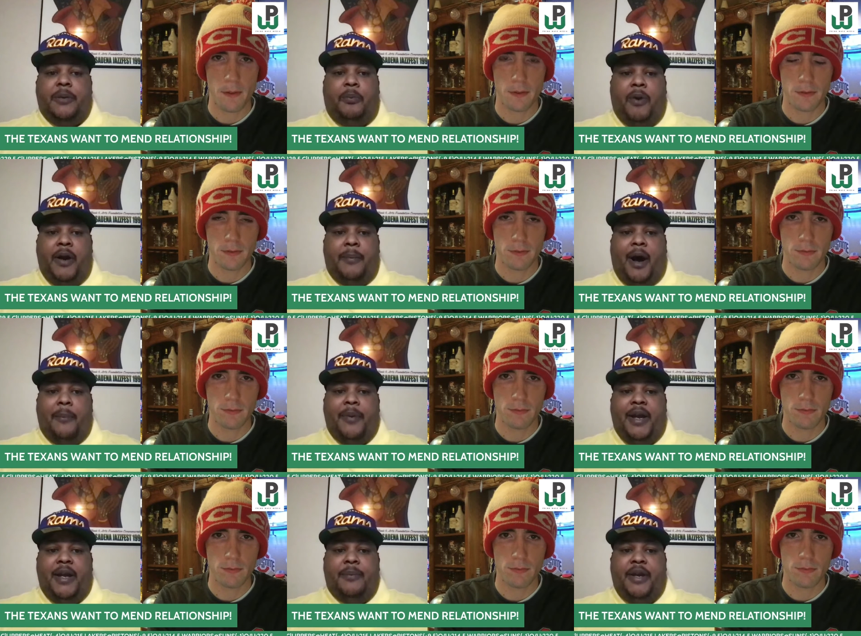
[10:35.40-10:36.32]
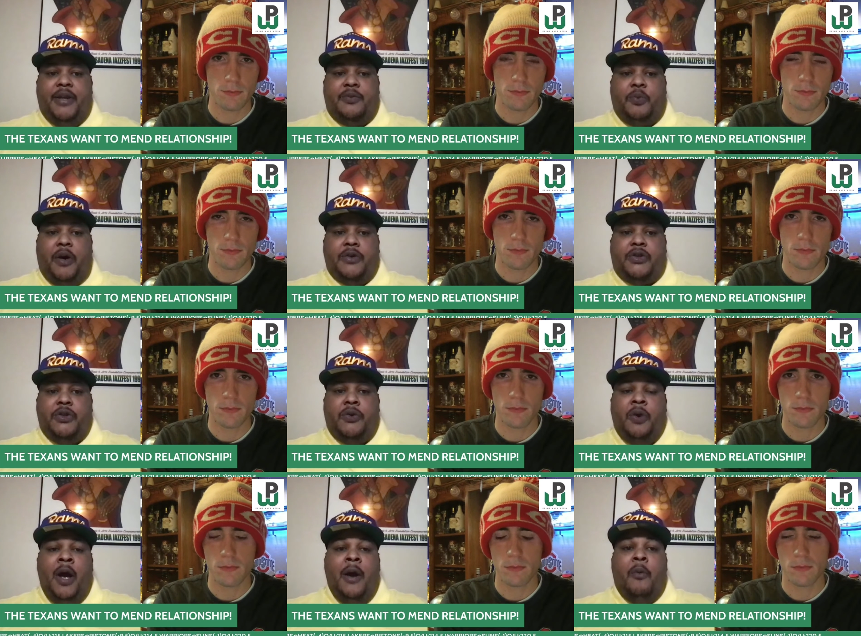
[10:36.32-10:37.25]
Speaker 1: point about Bieniemy as well
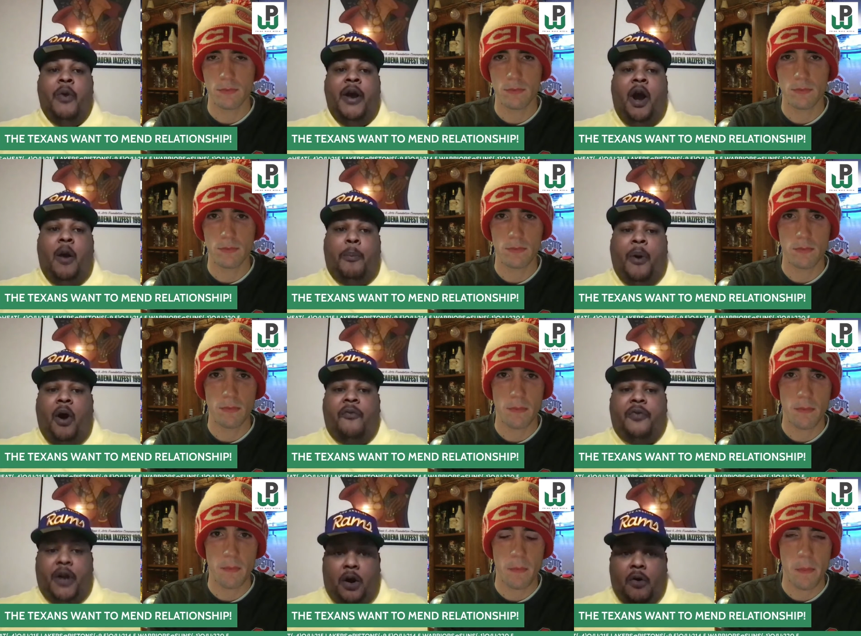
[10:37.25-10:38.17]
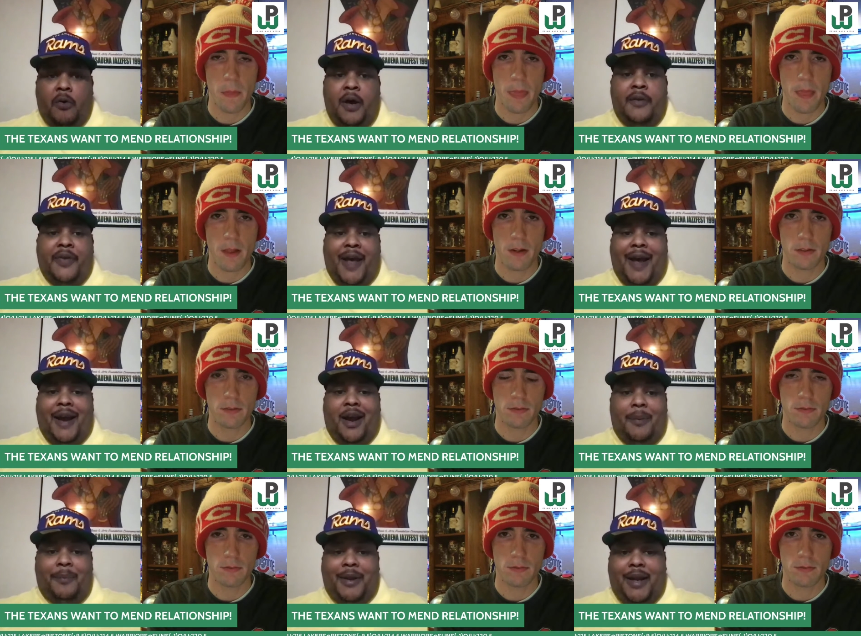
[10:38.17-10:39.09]
too. We all both know that
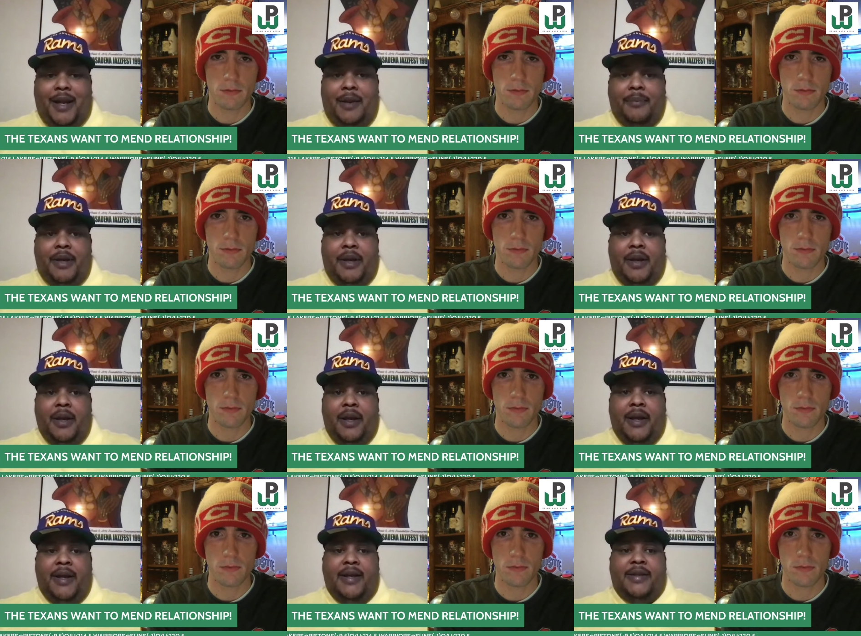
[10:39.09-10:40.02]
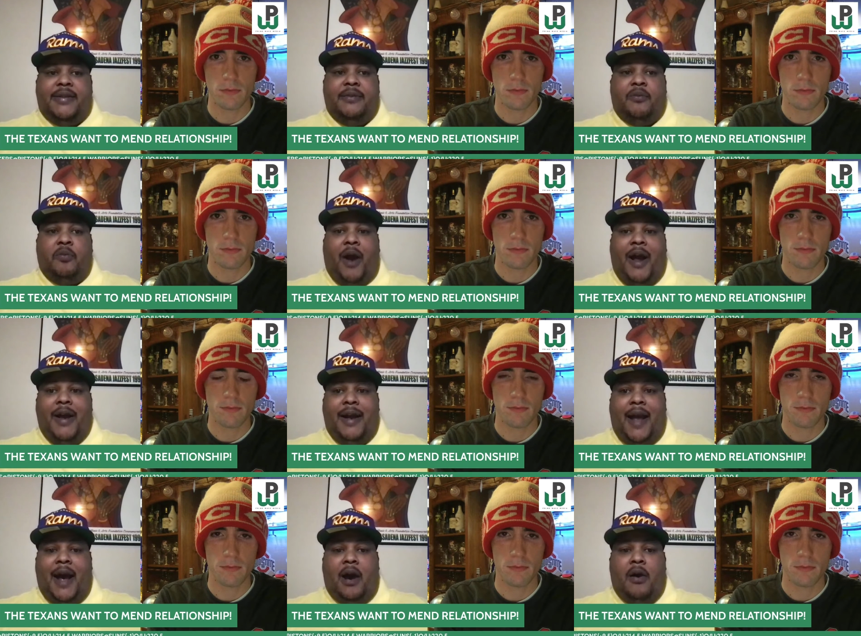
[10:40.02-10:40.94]
Eric Bieniemy is right
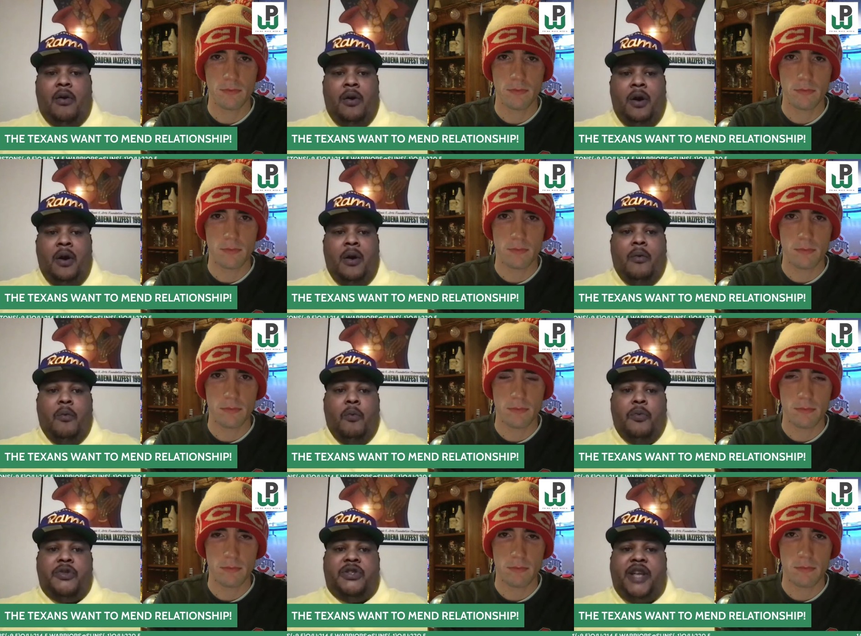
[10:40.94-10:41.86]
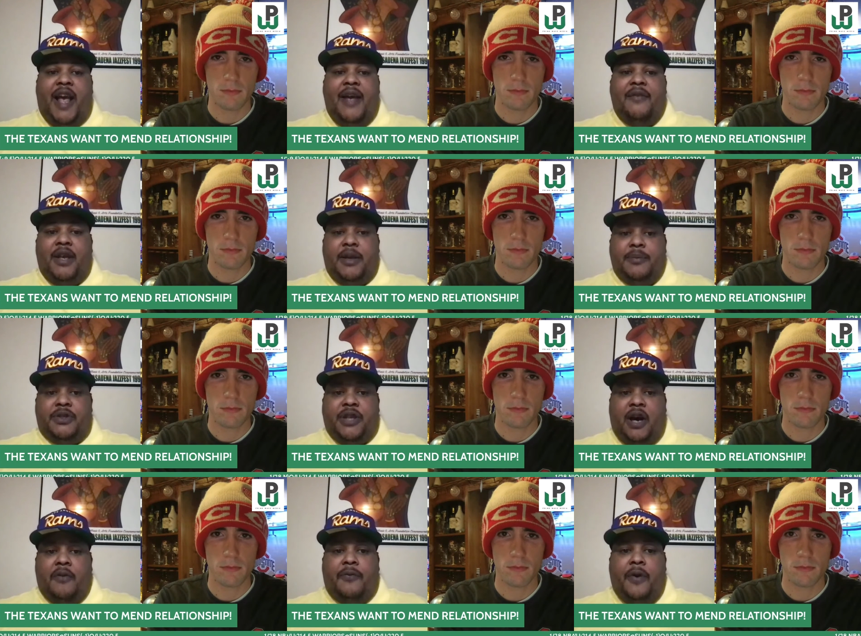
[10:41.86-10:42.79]
now saving
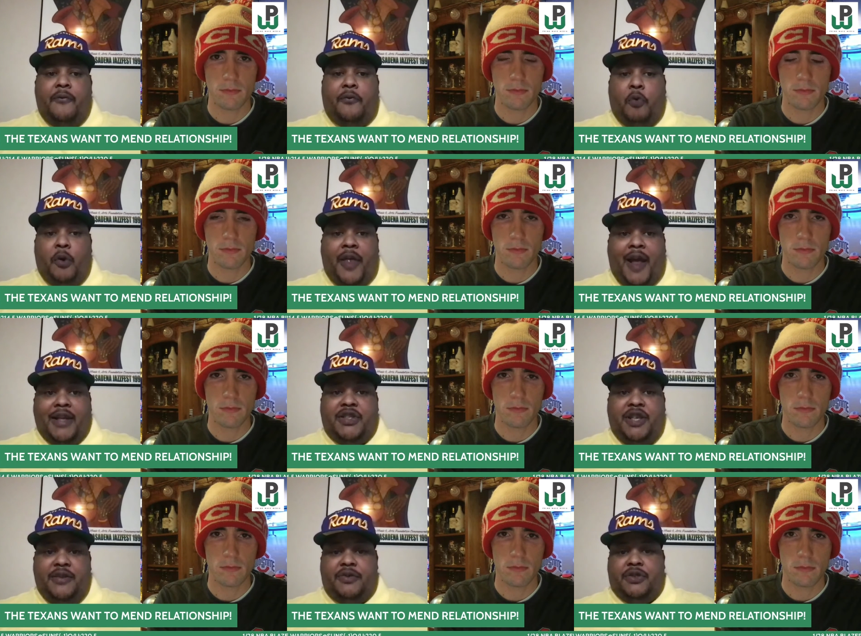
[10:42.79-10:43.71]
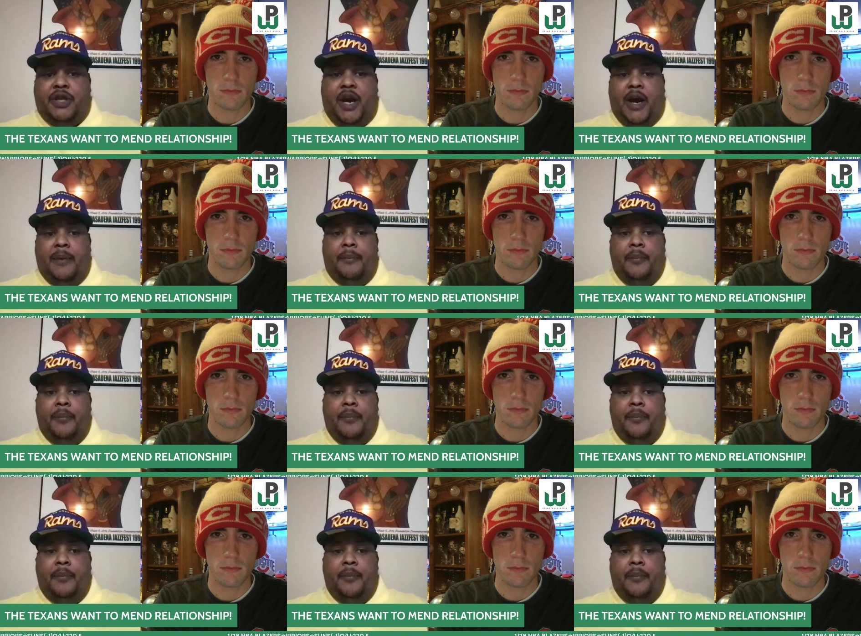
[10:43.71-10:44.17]
himself for that Chiefs job.